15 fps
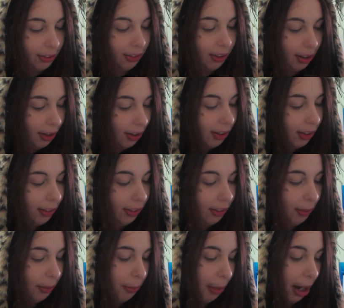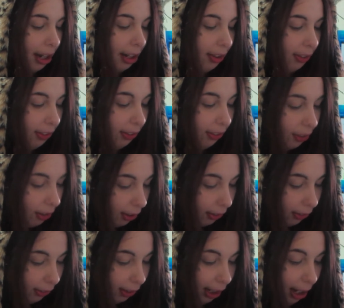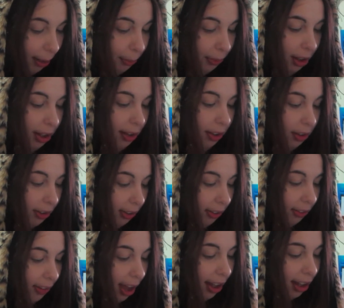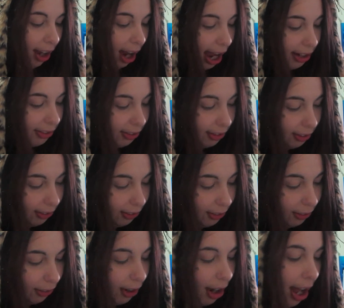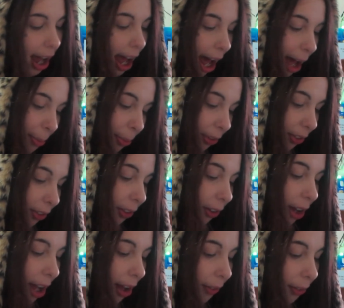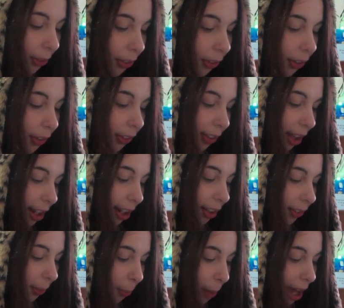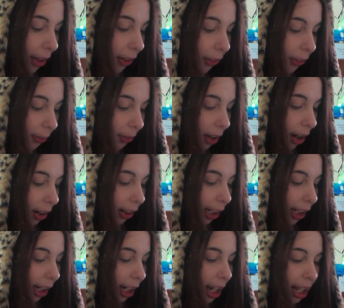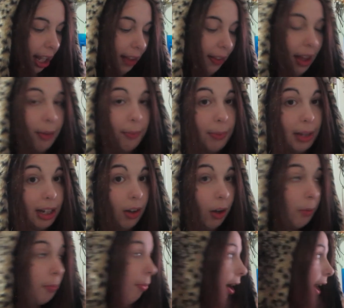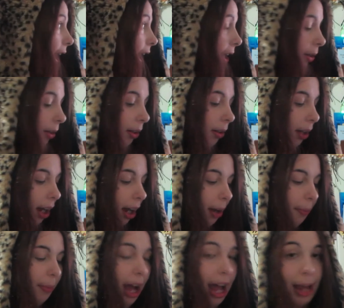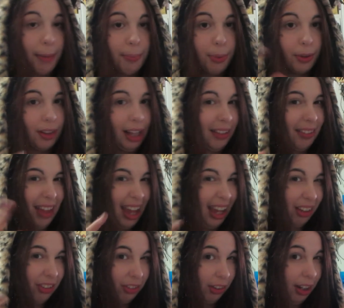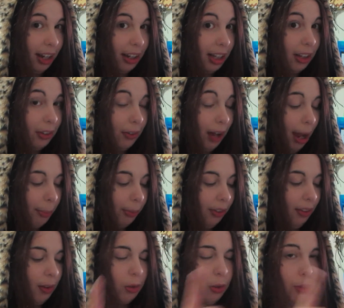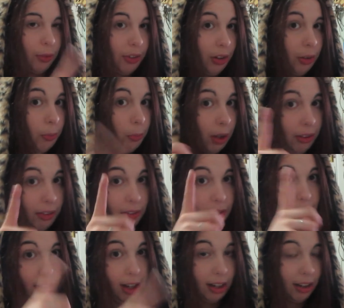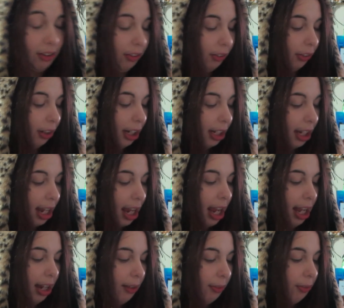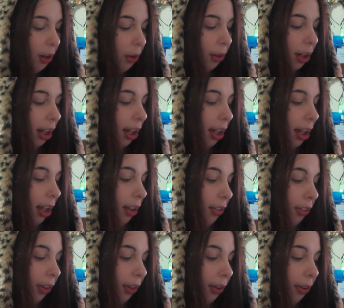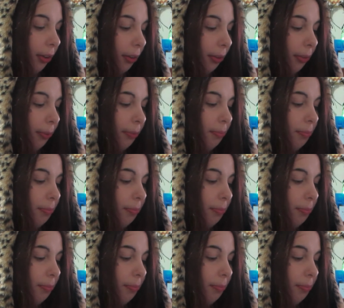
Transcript: the notes, the reminders, the stocks, the game center, the newsstand, iTunes store, app store, health store, settings, mail, Safari. And then when on mine, I put like the extra kind of little apps so they would all fit on one kind of screen in a folder. So